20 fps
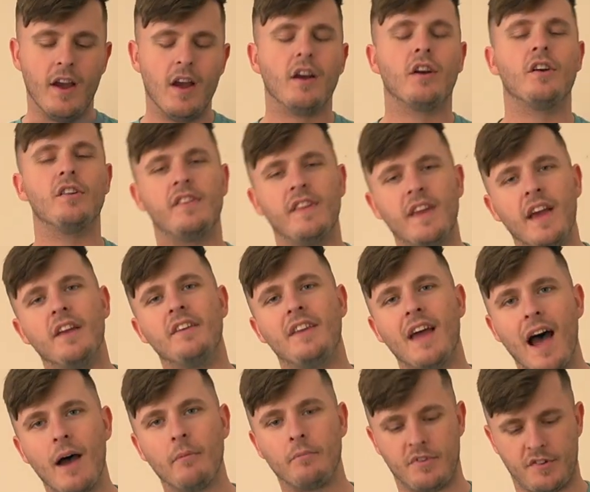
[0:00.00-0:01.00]
Because the
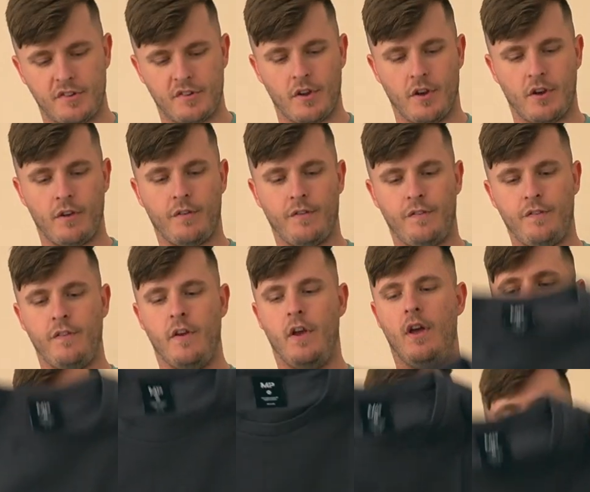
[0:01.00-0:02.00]
Adapt stuff
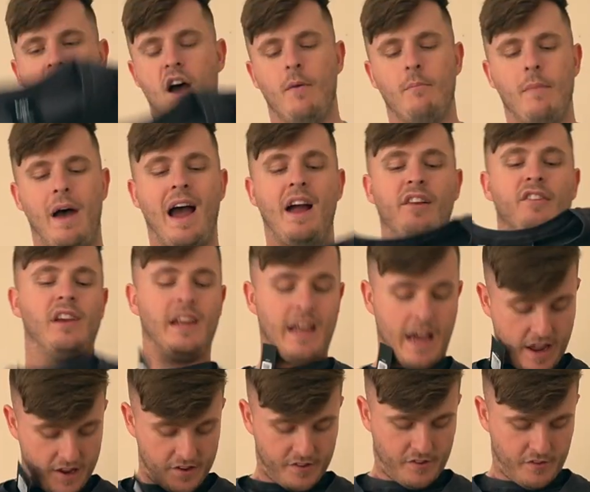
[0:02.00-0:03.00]
um, actually
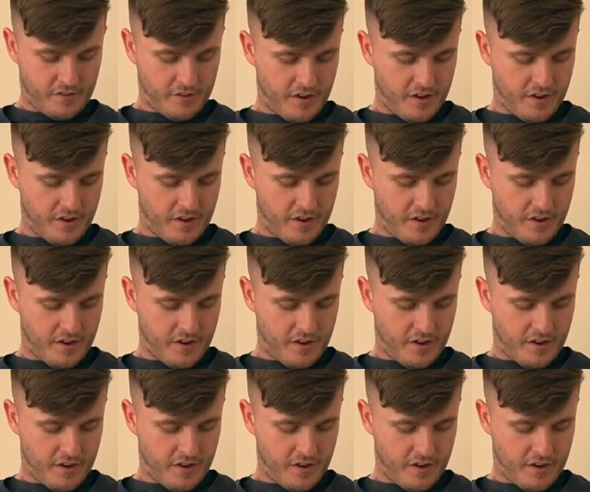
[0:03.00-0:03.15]
has,